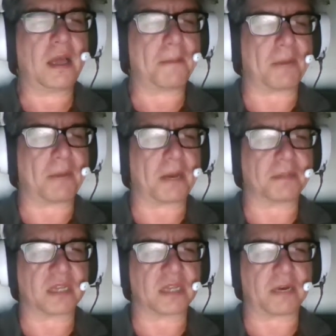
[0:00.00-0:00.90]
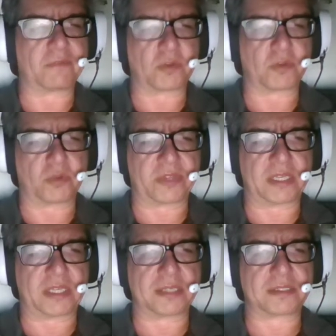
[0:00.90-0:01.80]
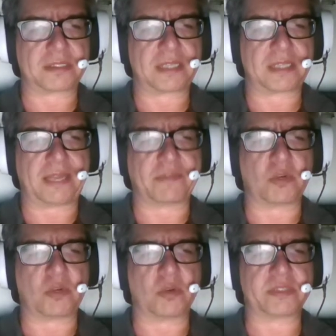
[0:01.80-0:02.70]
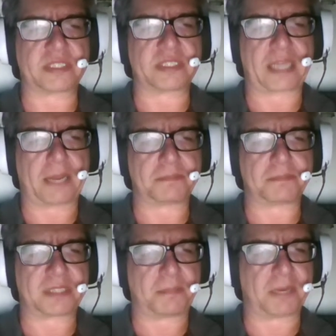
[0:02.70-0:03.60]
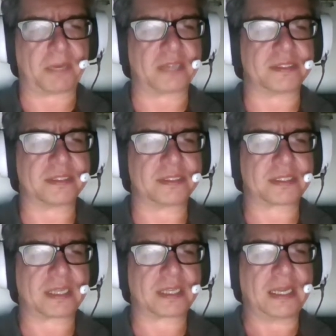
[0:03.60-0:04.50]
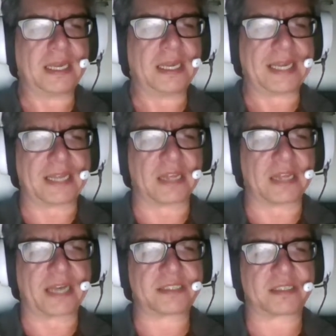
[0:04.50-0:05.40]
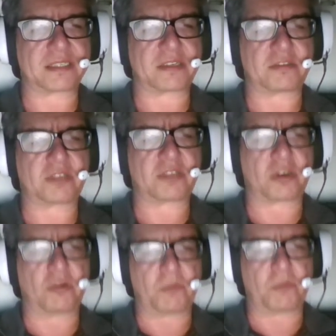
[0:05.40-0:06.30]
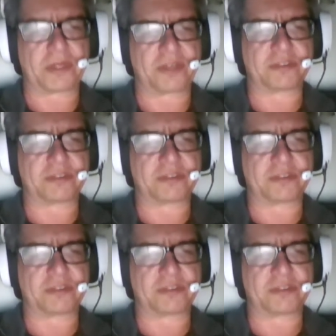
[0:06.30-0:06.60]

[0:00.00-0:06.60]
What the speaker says: Bob loved old things, even old stamps and buttons. He liked to go with her